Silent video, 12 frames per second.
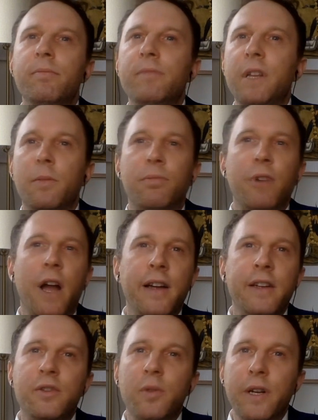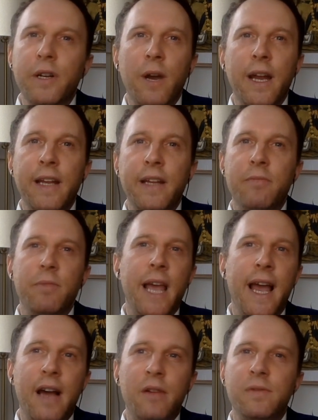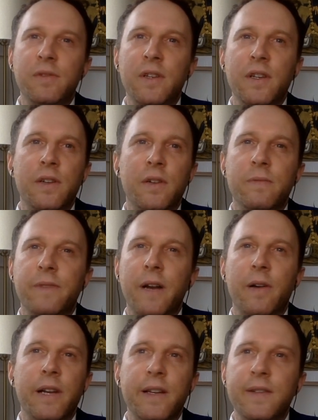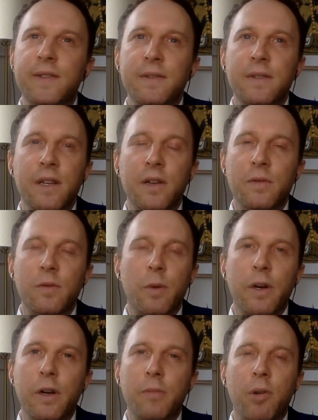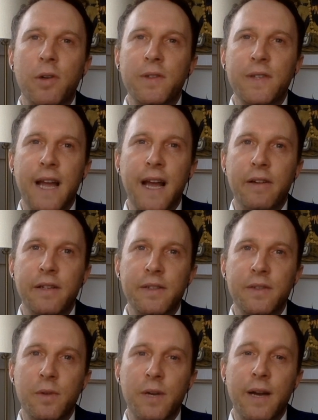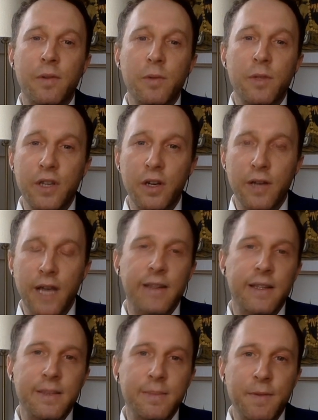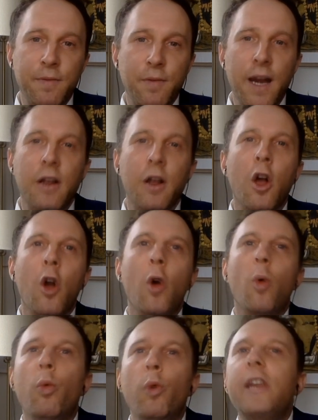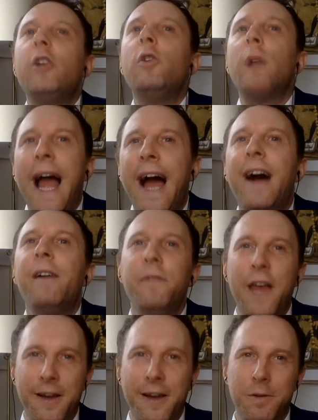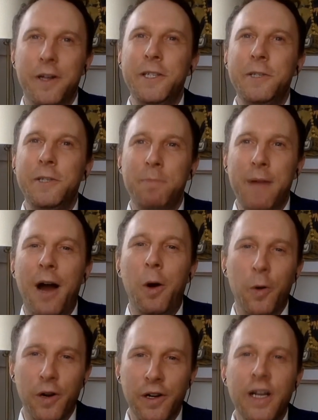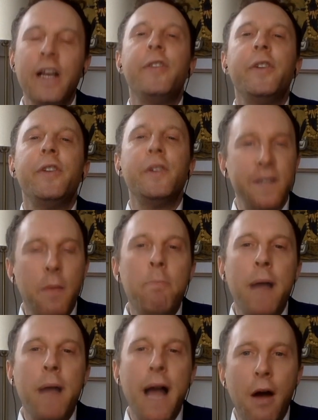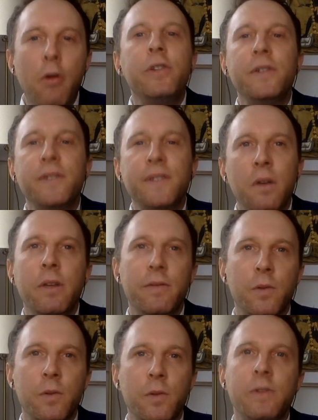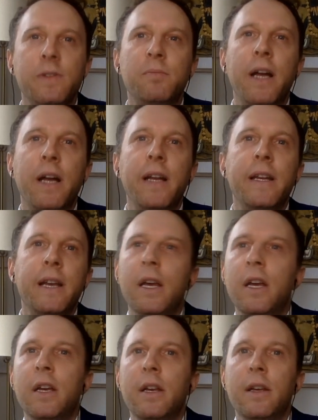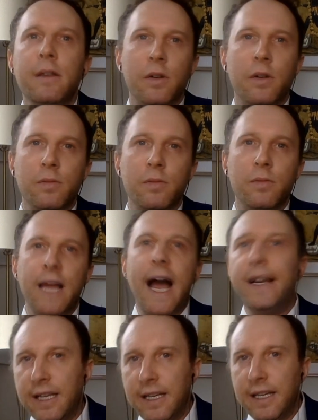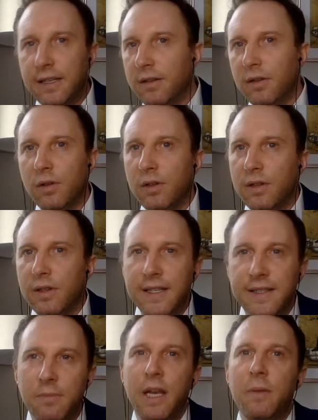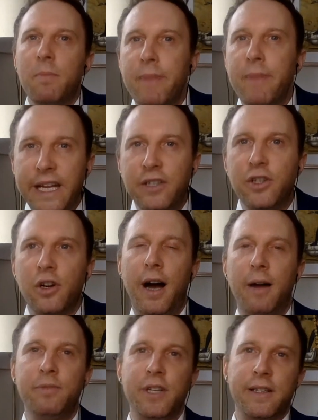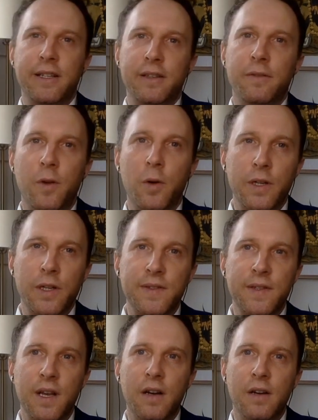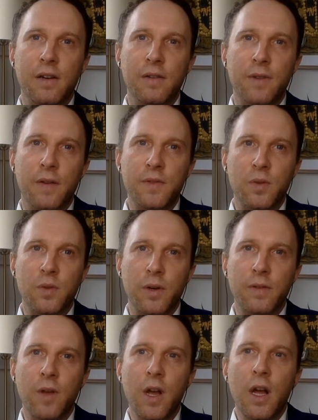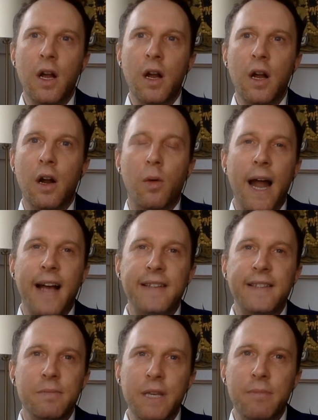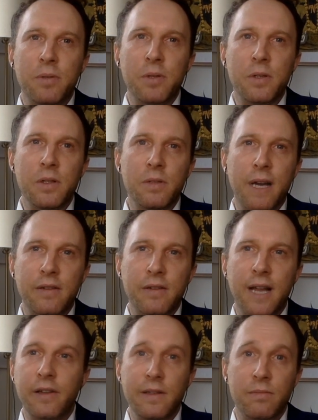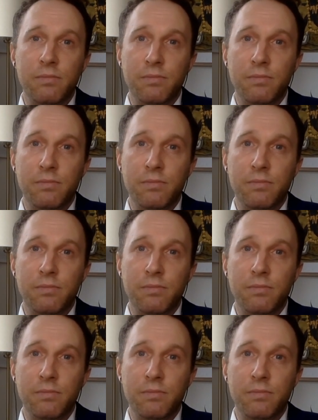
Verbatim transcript: You know, Briahna Joy Gray can be hounded or various, you know, Twitter personalities or whatever, which, you know, again, let's be frank, we don't have that much power there's some power, there's some influence, but you know that can this can be a major object of focus of of sort of harassing people about not